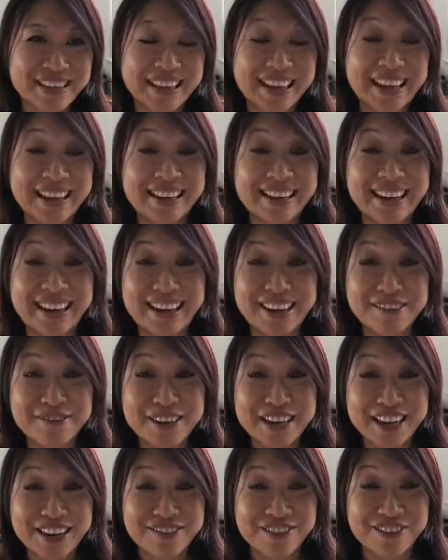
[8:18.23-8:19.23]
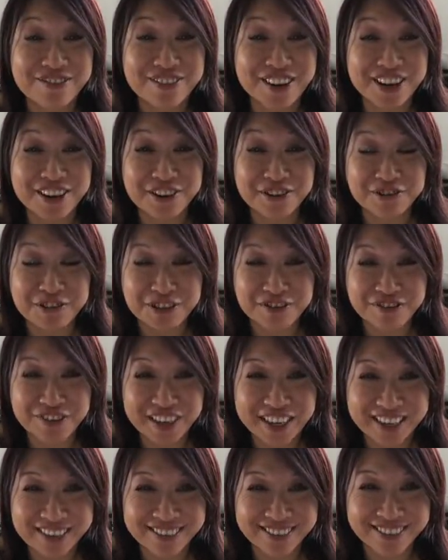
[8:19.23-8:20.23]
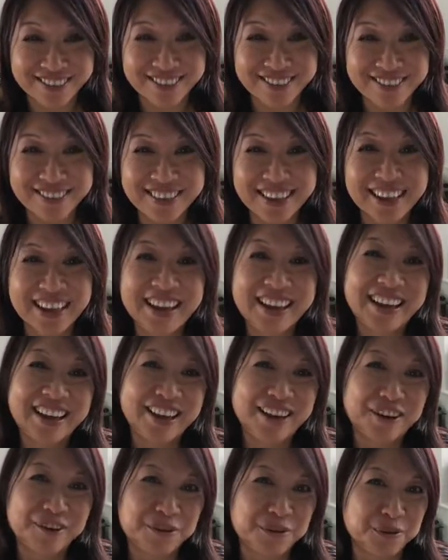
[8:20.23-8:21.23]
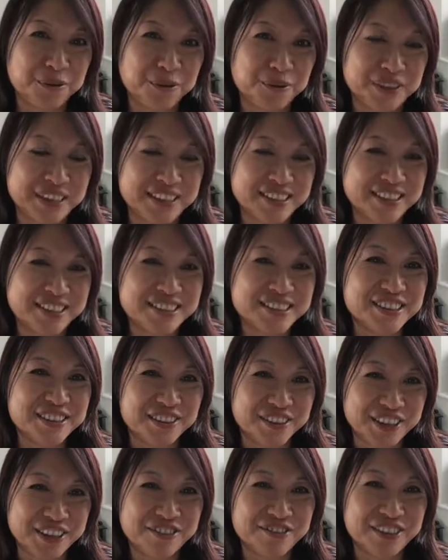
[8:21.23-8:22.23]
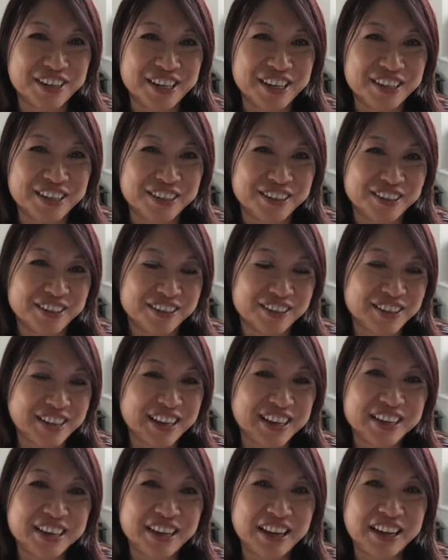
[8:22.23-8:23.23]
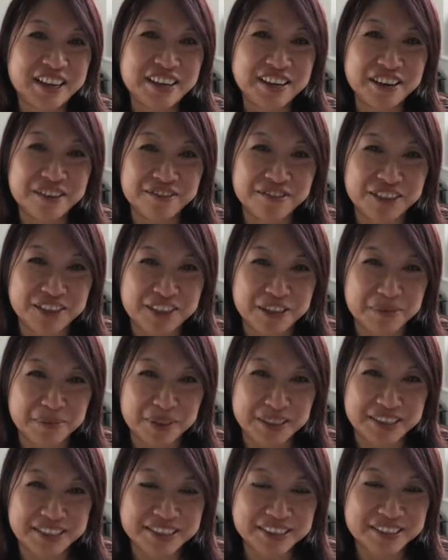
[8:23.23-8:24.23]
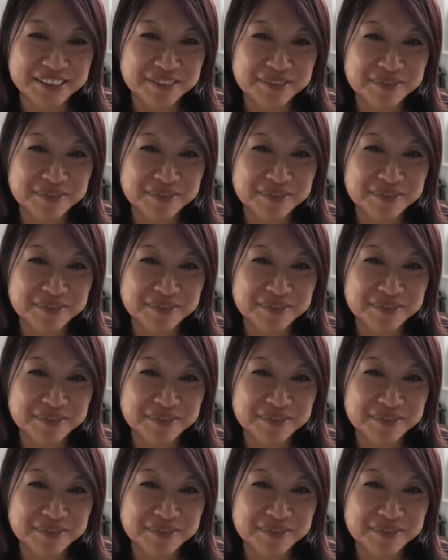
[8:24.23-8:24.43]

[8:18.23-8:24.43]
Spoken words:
And now we have the final reveal. Oh, this is looking really good. I love this bit.